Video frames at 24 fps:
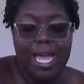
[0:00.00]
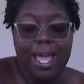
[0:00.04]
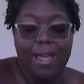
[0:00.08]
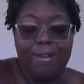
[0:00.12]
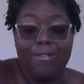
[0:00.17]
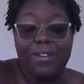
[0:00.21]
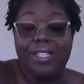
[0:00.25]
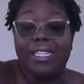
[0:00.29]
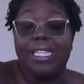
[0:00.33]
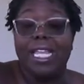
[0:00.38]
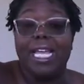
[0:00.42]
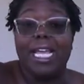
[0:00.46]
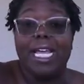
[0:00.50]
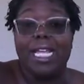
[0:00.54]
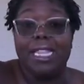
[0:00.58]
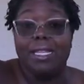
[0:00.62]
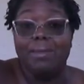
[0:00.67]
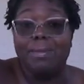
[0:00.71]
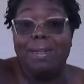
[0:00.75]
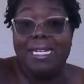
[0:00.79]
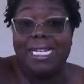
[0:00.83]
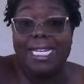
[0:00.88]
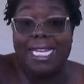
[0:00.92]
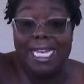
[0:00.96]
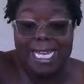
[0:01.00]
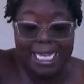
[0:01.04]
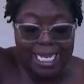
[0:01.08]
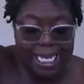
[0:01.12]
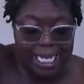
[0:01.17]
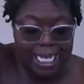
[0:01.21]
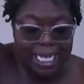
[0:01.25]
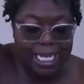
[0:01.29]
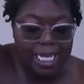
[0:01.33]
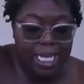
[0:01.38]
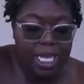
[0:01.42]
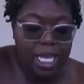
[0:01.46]
everything in the
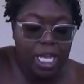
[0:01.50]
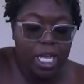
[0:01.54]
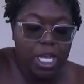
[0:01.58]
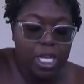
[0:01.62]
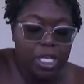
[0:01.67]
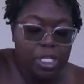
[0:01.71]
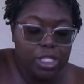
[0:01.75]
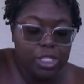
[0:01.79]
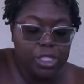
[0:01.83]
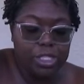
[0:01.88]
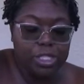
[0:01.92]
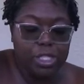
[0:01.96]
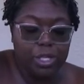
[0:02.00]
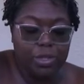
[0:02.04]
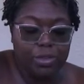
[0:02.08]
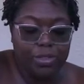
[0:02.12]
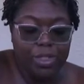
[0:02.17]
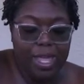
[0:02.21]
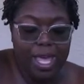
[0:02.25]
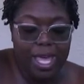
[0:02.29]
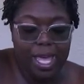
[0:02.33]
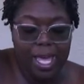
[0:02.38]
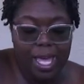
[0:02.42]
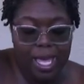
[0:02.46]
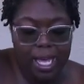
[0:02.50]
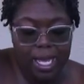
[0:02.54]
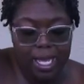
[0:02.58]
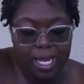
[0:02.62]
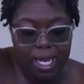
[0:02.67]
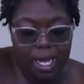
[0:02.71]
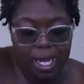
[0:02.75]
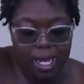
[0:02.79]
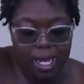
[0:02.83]
beginning so that